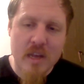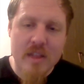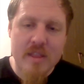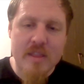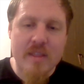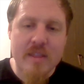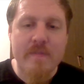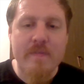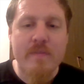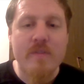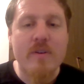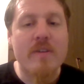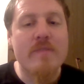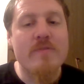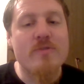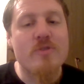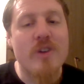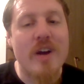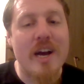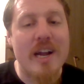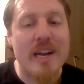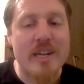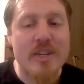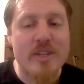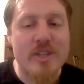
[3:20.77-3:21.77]
The fourth
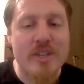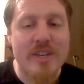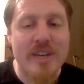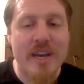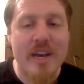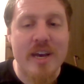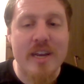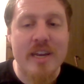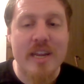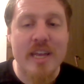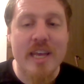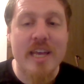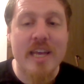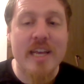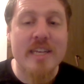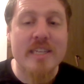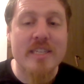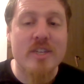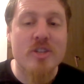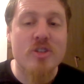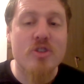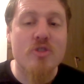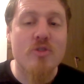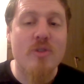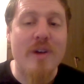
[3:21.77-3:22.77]
trial in turn is
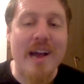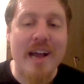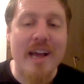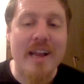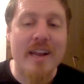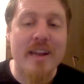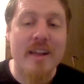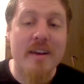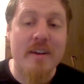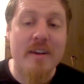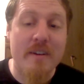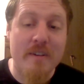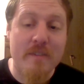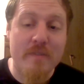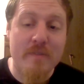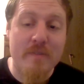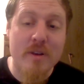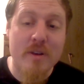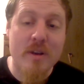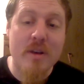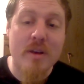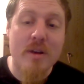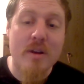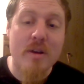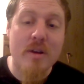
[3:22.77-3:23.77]
the trial of
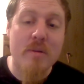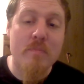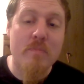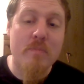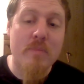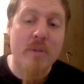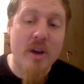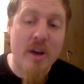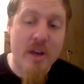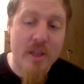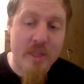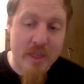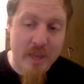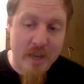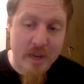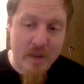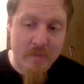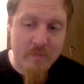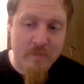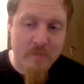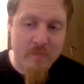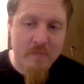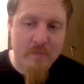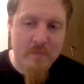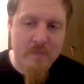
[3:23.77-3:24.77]
birthing,
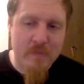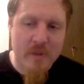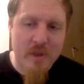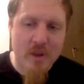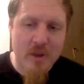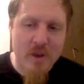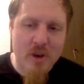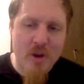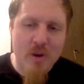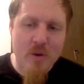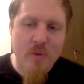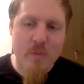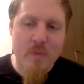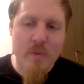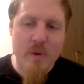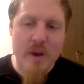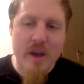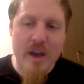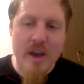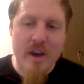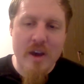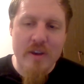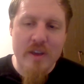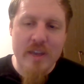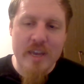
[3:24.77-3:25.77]

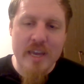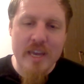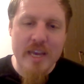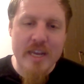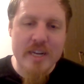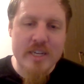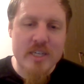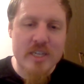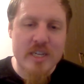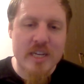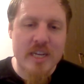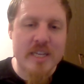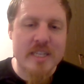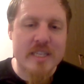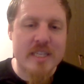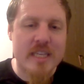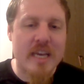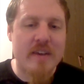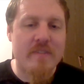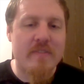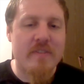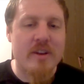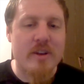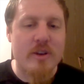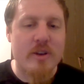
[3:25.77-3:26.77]
where each is
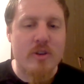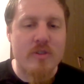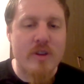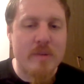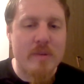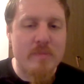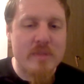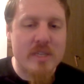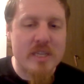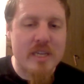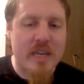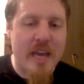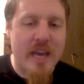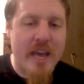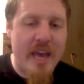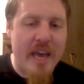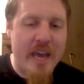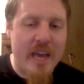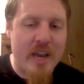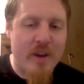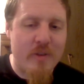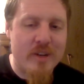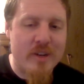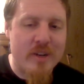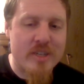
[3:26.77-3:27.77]
given a crimson
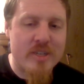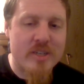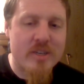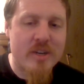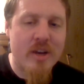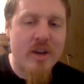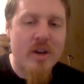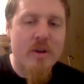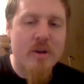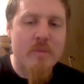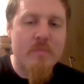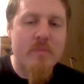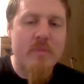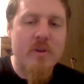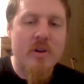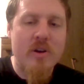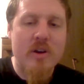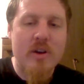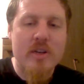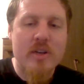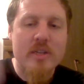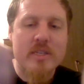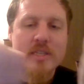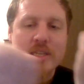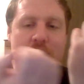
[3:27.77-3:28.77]
egg which
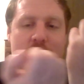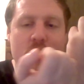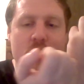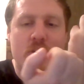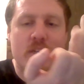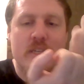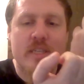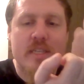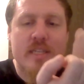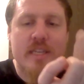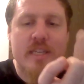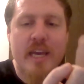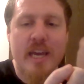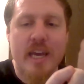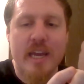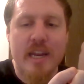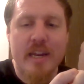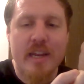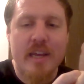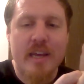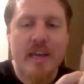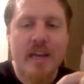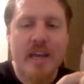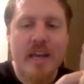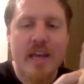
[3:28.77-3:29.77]
burrows into the skin
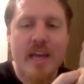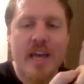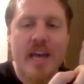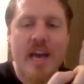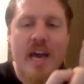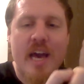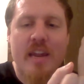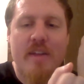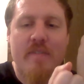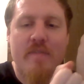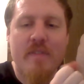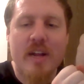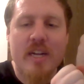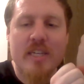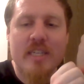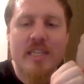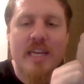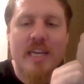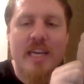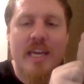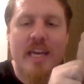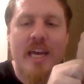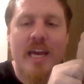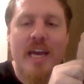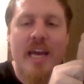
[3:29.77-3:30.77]
and
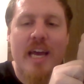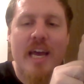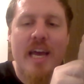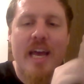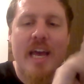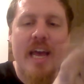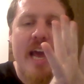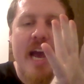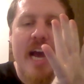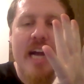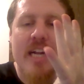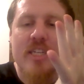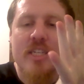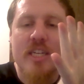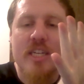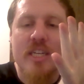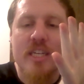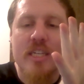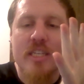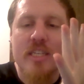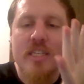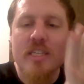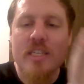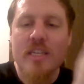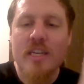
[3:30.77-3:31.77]
eventually
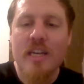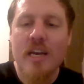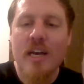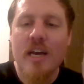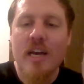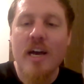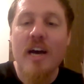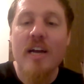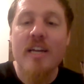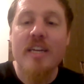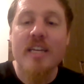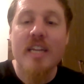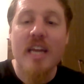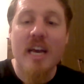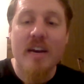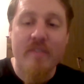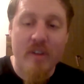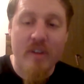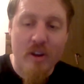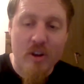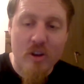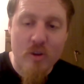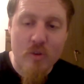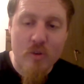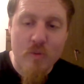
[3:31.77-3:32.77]
hatches a
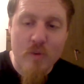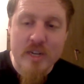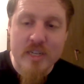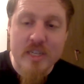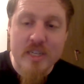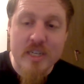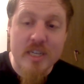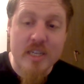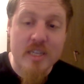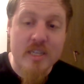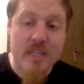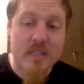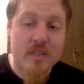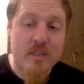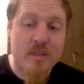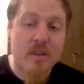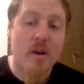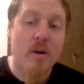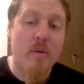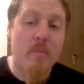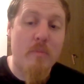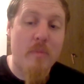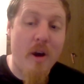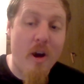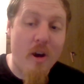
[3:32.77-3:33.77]
devil which is
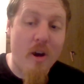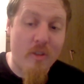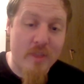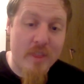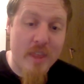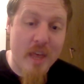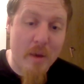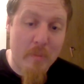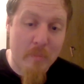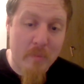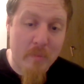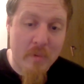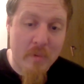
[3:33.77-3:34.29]
haunt them,